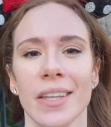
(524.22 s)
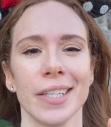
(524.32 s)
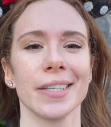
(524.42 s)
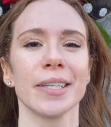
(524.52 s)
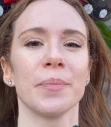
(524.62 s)

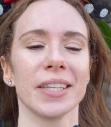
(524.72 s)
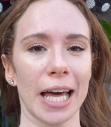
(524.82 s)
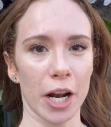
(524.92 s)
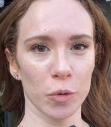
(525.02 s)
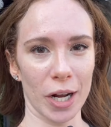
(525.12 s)
This is something
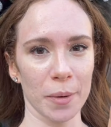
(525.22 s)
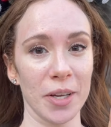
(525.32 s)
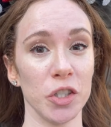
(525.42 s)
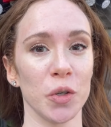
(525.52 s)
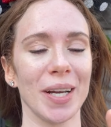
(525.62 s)
that I'd
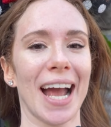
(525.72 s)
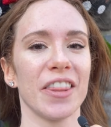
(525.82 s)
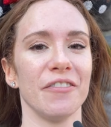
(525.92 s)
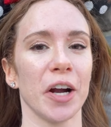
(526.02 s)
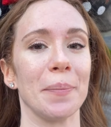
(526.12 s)
recommend doing
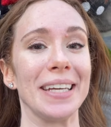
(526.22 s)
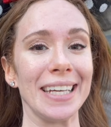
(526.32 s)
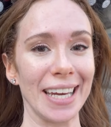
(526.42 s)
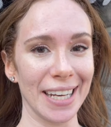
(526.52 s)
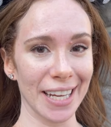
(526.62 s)
at the very
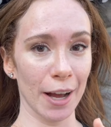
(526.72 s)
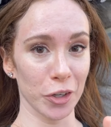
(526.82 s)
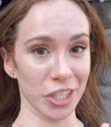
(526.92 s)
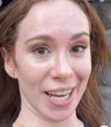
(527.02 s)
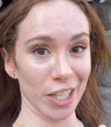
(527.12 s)
beginning of
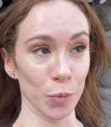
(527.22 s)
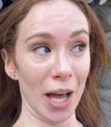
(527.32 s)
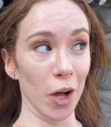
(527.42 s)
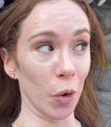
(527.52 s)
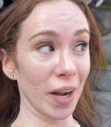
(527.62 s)
your day as
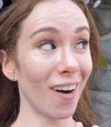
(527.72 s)
well, going